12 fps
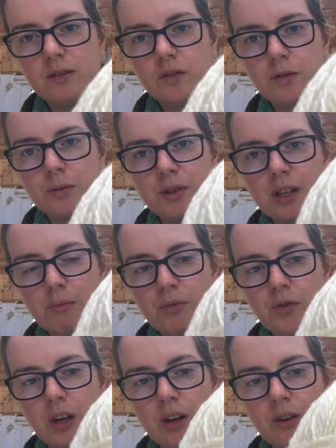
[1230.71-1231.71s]
50%
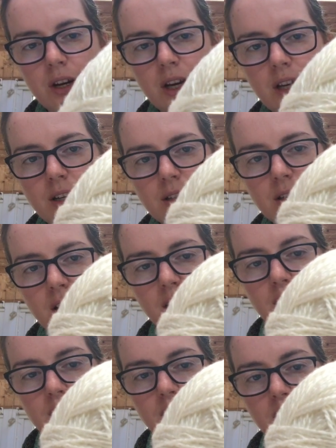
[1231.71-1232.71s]
merino. And
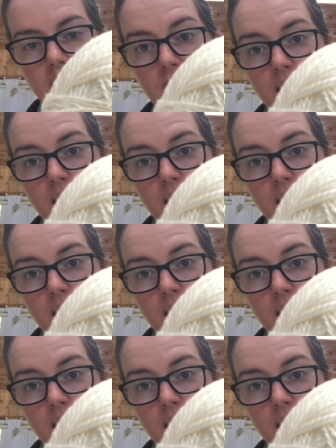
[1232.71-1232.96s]
it's...